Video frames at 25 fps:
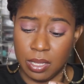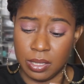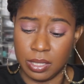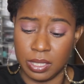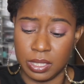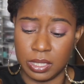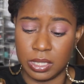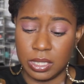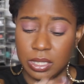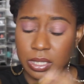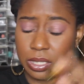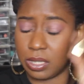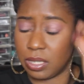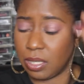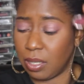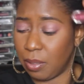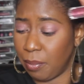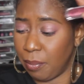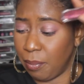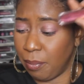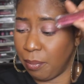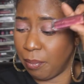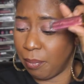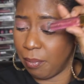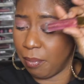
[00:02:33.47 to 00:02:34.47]
This is
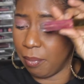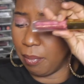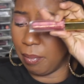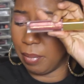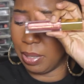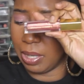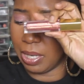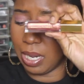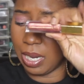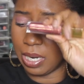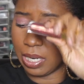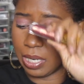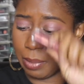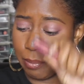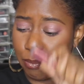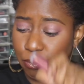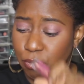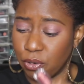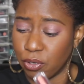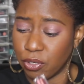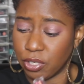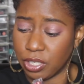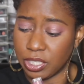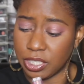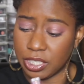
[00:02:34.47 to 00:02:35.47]
the Milani
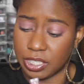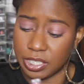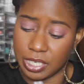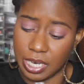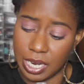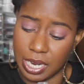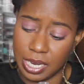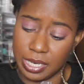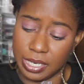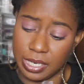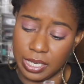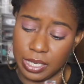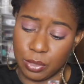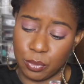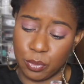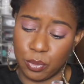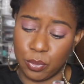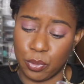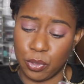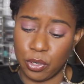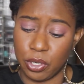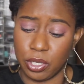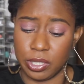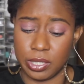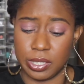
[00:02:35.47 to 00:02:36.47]
Brilliant Shine Lip
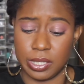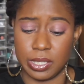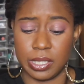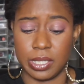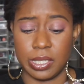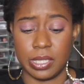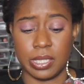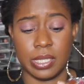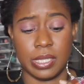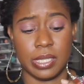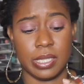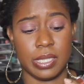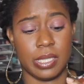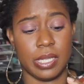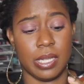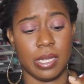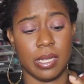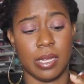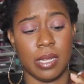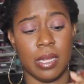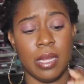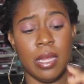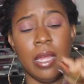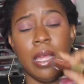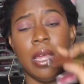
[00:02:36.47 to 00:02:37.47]
Gloss. This is
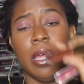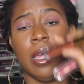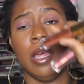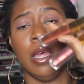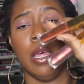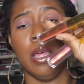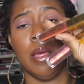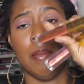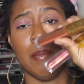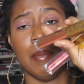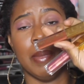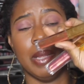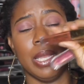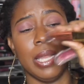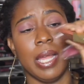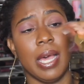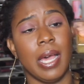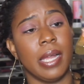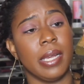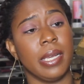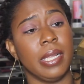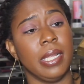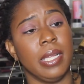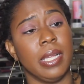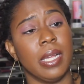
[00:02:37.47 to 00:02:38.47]
the
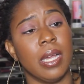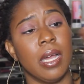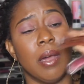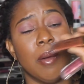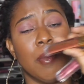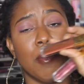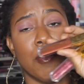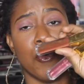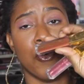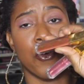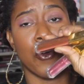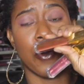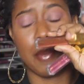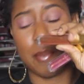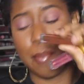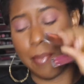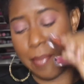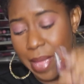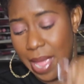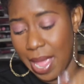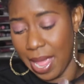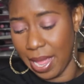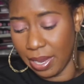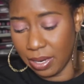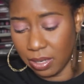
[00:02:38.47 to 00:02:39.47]
Milani Amore
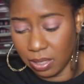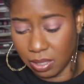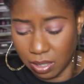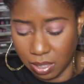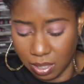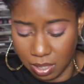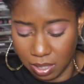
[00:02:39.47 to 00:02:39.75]
Matte